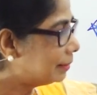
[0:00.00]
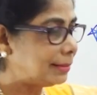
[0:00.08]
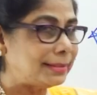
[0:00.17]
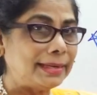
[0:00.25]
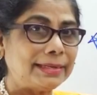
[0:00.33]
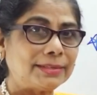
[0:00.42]

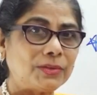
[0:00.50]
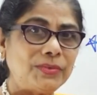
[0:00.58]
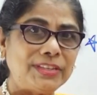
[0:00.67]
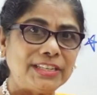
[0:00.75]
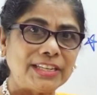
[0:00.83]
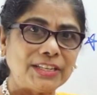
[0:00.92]
6. So
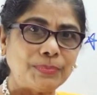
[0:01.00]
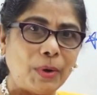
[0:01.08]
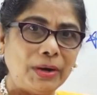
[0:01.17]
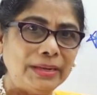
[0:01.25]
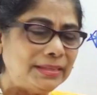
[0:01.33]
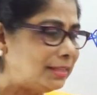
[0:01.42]
which is the
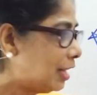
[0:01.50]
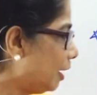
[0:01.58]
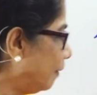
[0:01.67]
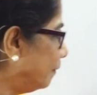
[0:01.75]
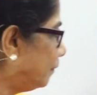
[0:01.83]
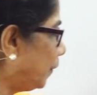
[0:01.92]
smallest?
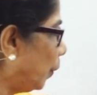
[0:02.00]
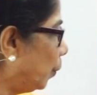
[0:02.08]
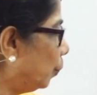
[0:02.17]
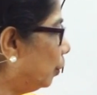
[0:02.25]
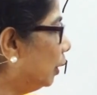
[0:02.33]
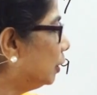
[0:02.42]

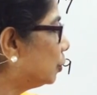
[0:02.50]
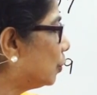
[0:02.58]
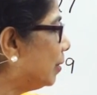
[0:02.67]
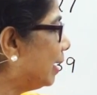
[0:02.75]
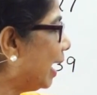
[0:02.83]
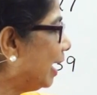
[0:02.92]
4. So
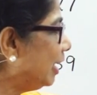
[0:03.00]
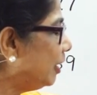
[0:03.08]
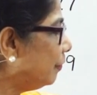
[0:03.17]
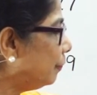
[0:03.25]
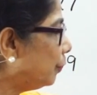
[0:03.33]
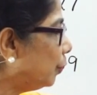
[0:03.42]

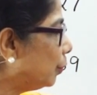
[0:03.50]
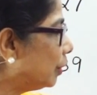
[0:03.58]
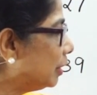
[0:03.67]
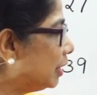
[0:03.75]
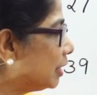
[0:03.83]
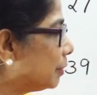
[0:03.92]
94
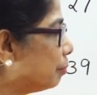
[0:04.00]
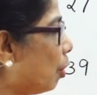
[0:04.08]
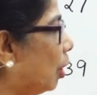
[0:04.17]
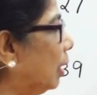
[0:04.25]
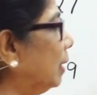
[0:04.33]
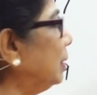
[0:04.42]
is the
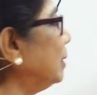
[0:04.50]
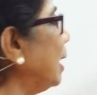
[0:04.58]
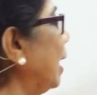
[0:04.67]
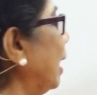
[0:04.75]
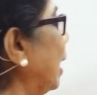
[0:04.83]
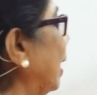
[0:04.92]
smallest
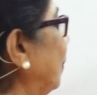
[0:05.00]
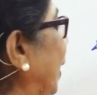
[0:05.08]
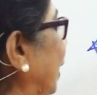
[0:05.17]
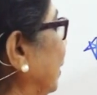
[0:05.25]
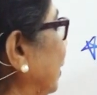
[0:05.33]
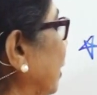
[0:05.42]

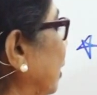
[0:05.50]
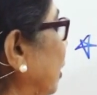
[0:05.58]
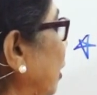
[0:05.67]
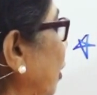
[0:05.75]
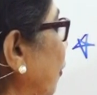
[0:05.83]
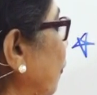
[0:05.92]
among the